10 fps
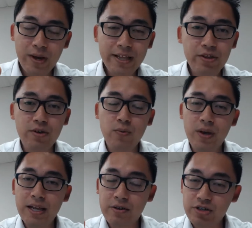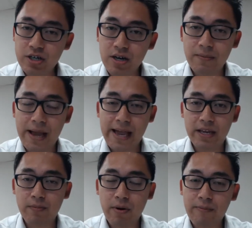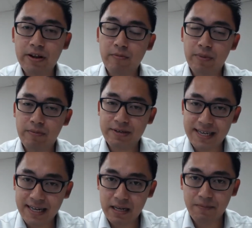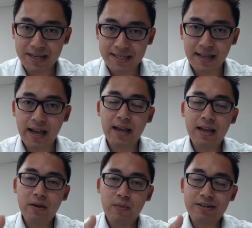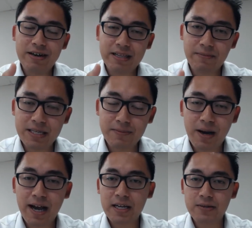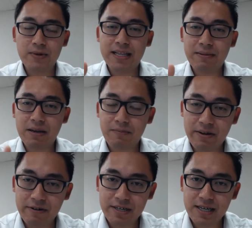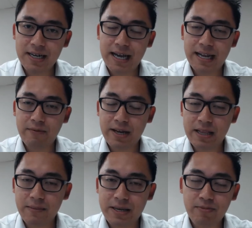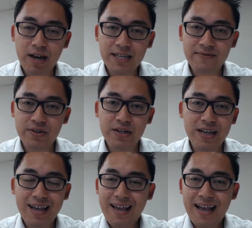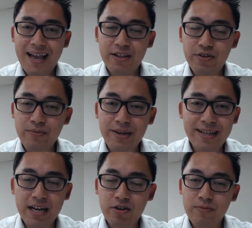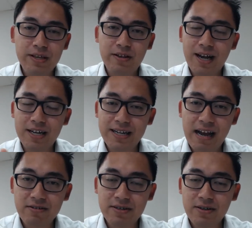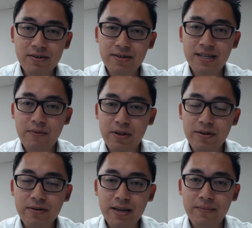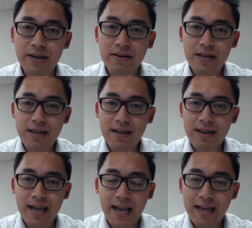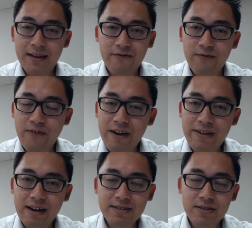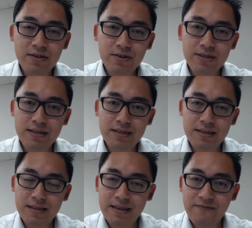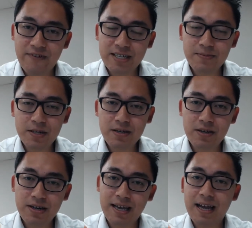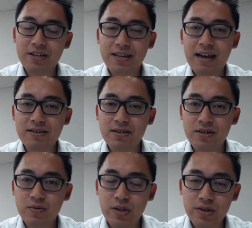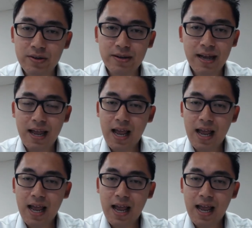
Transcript: we can do a really good job, and your property will be presented in the best light. We attract the best buyers, we let them compete with each other, and then we get the best price for you. And to me, that could be the $100,000 that we're talking about. For $5,000 investment, you get $100,000 return.